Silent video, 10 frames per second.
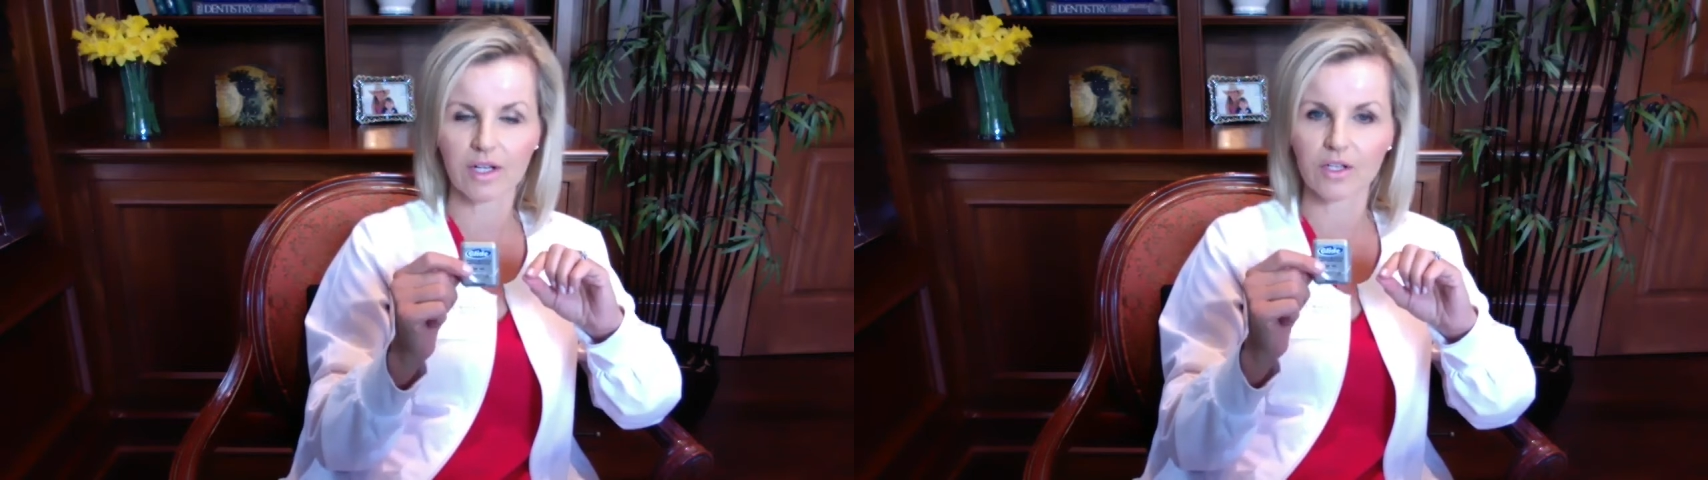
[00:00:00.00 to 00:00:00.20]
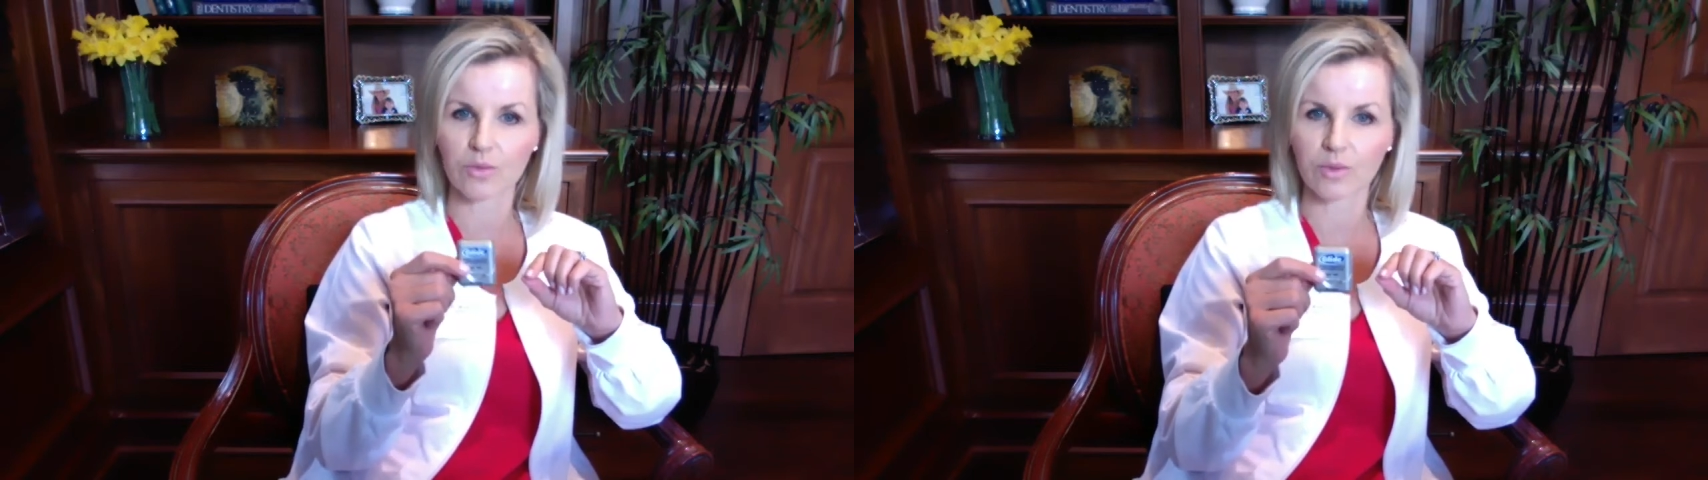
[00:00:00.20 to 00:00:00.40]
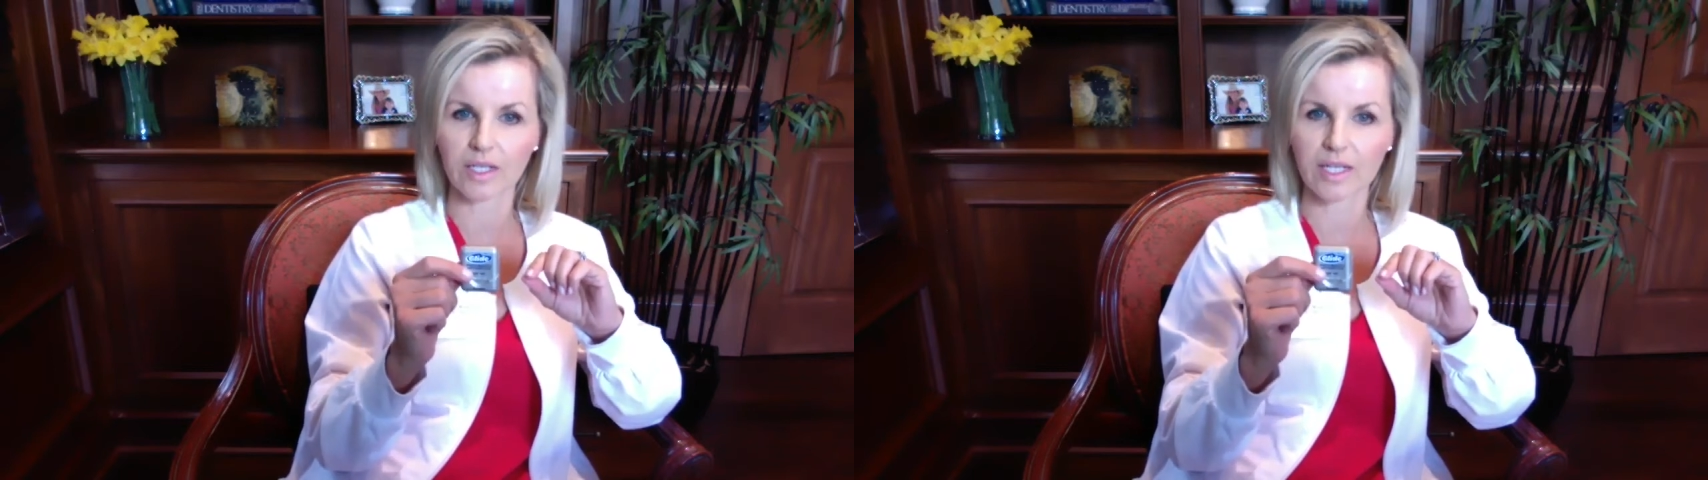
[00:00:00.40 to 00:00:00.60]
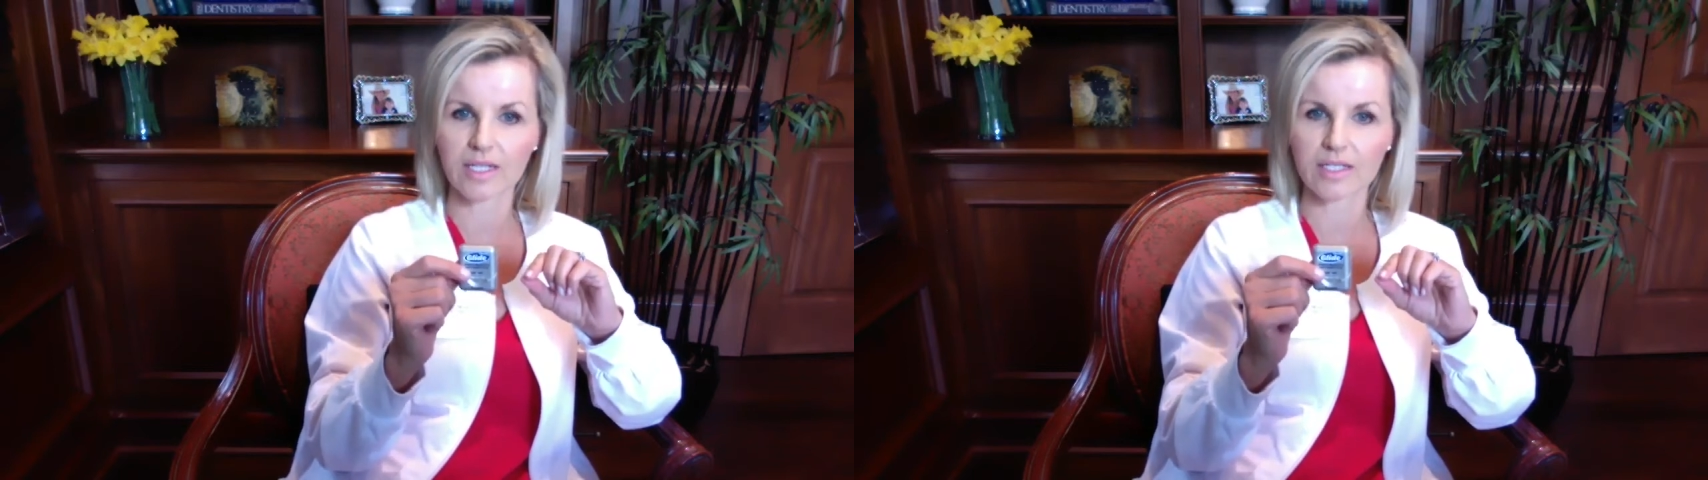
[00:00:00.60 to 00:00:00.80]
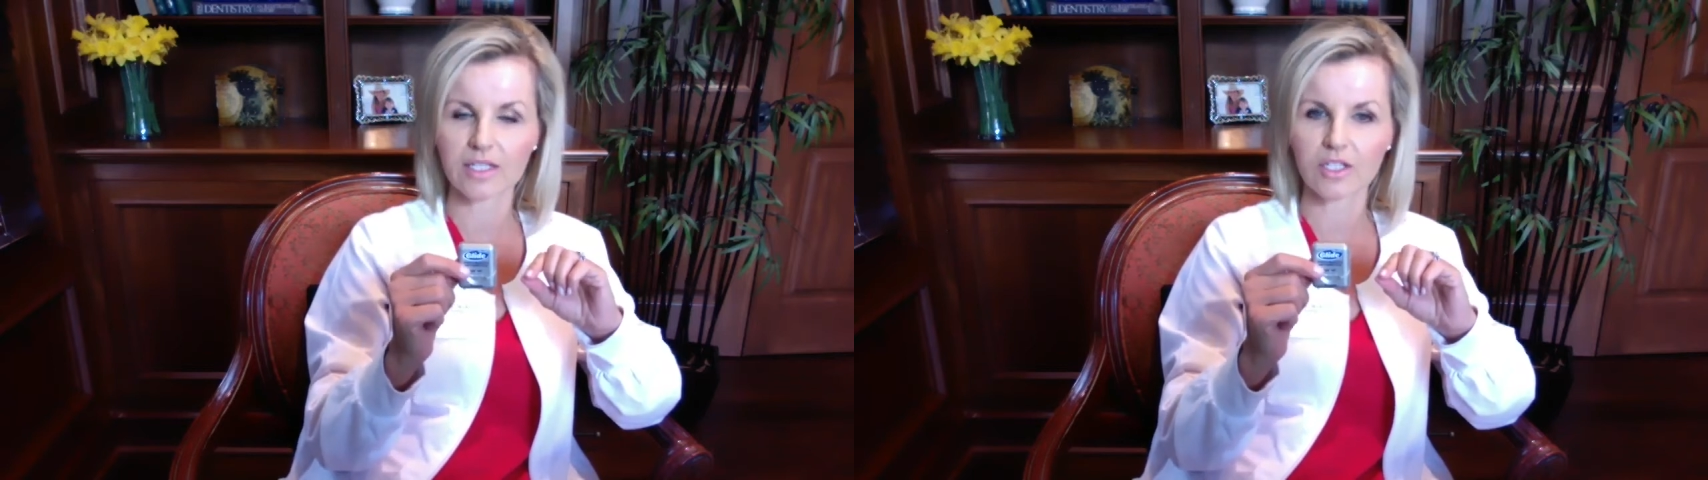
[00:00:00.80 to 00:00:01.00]
It's really
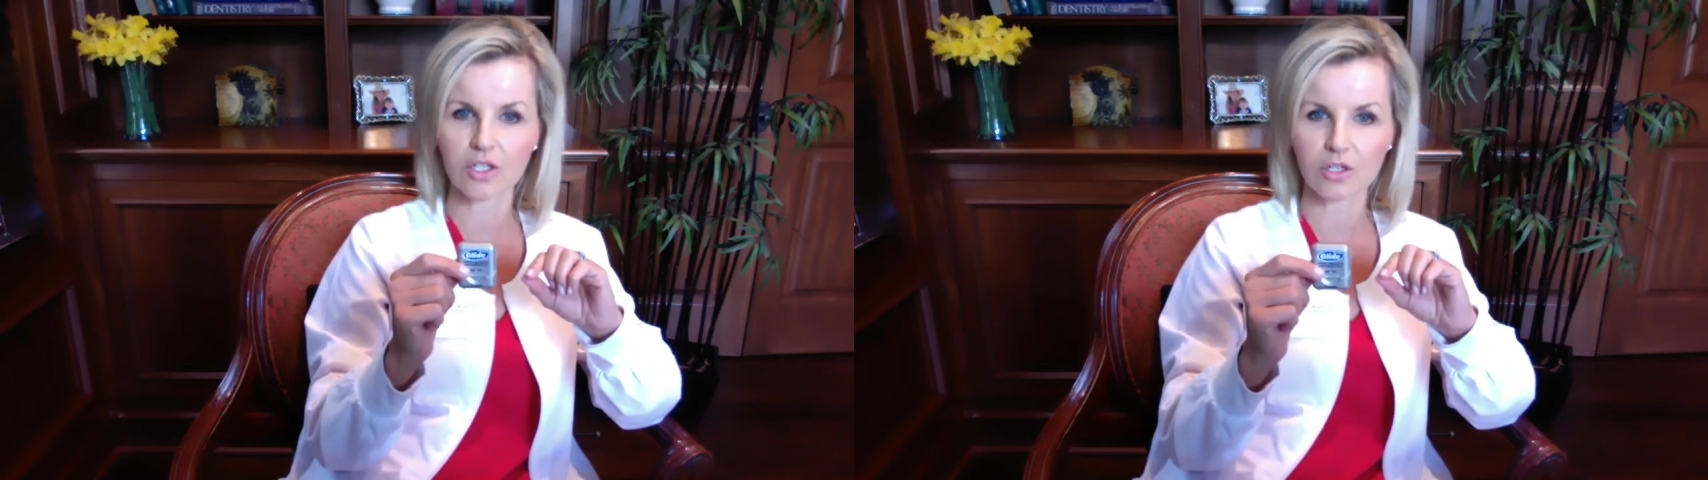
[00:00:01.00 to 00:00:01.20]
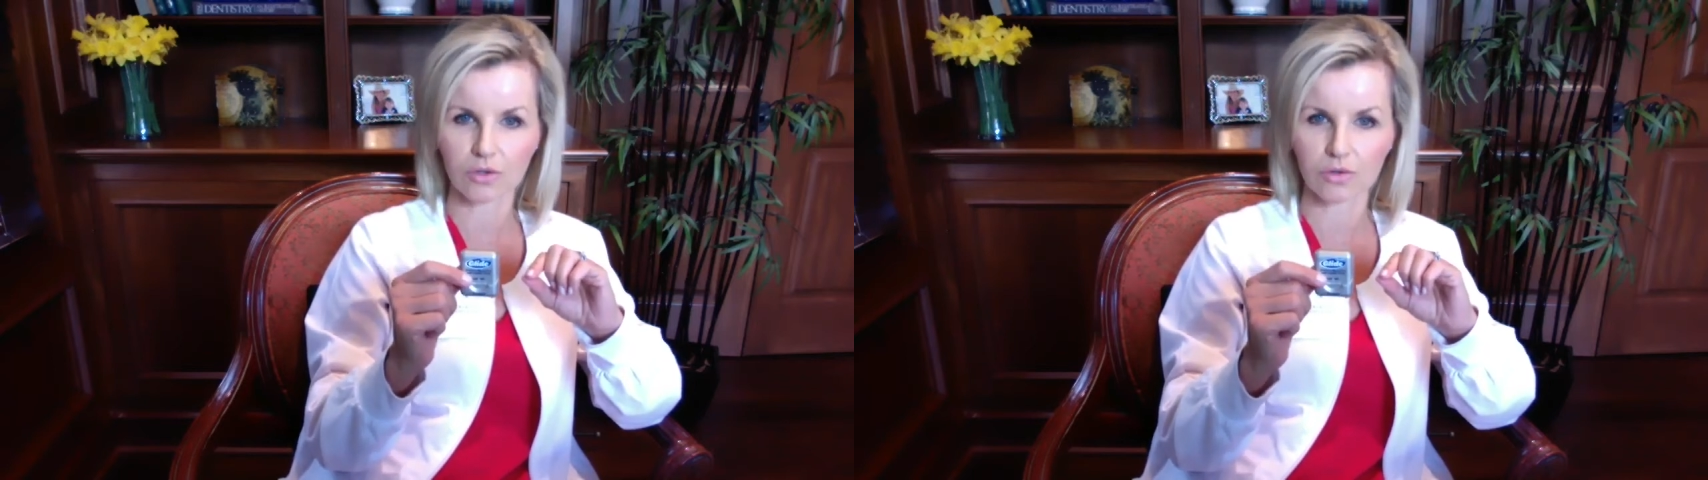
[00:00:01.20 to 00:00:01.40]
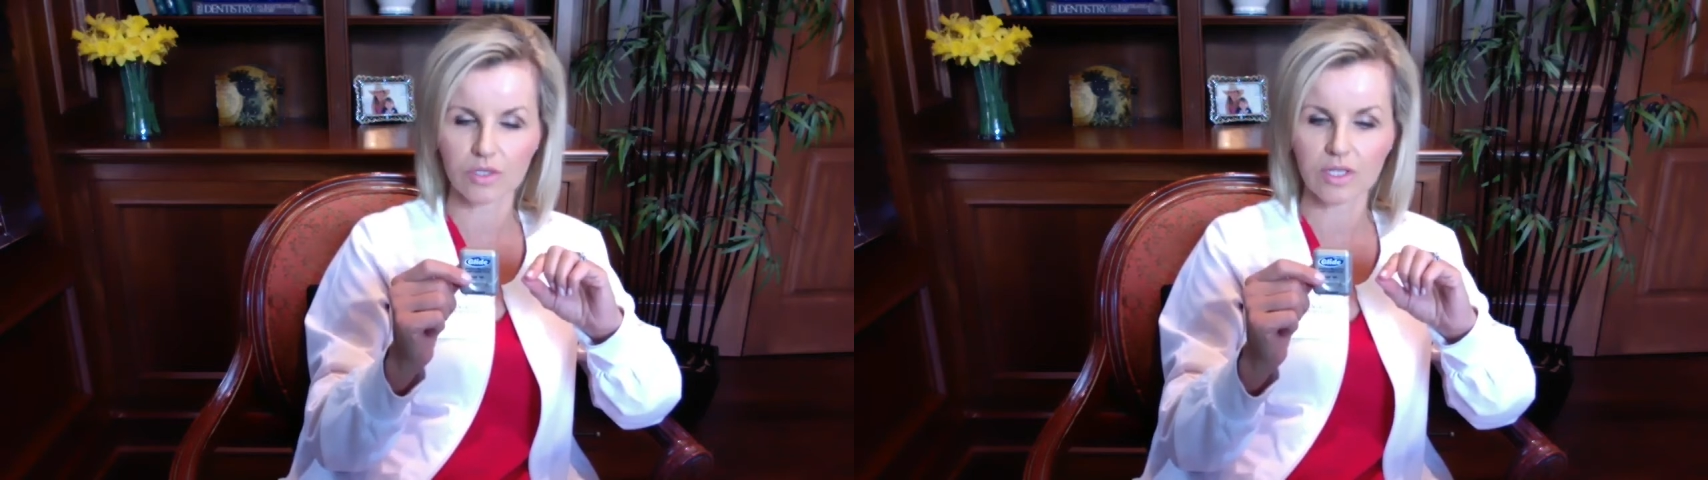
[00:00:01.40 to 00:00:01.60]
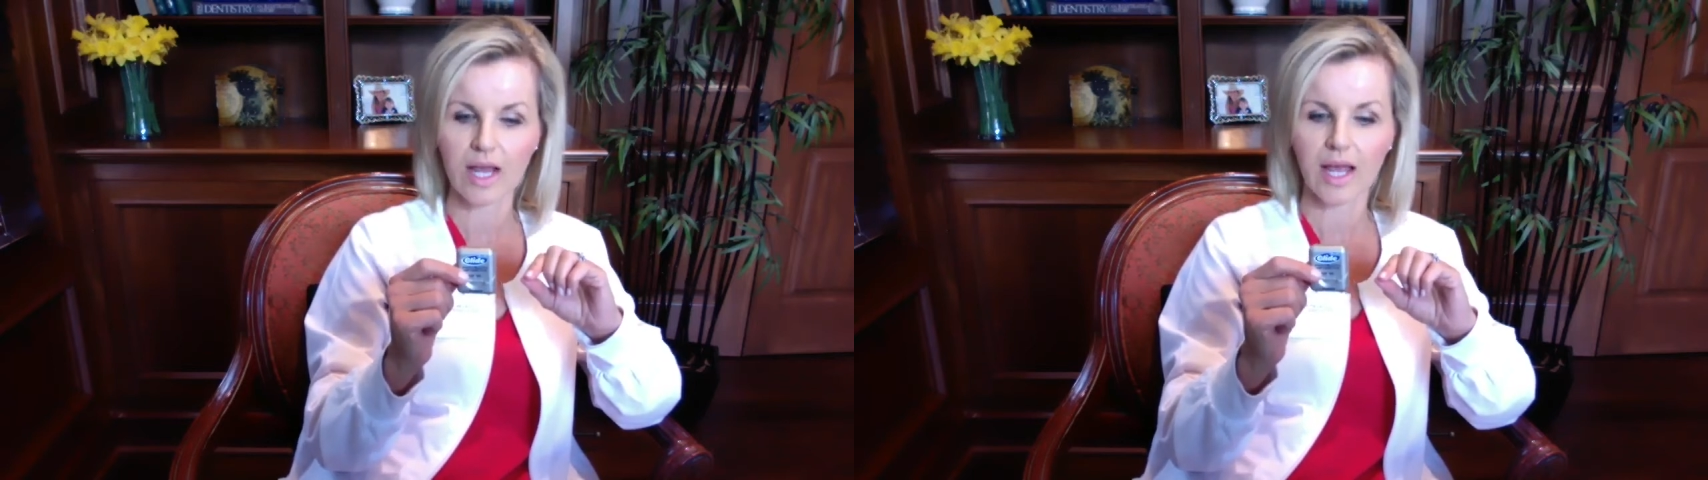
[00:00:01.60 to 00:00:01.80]
easy to use.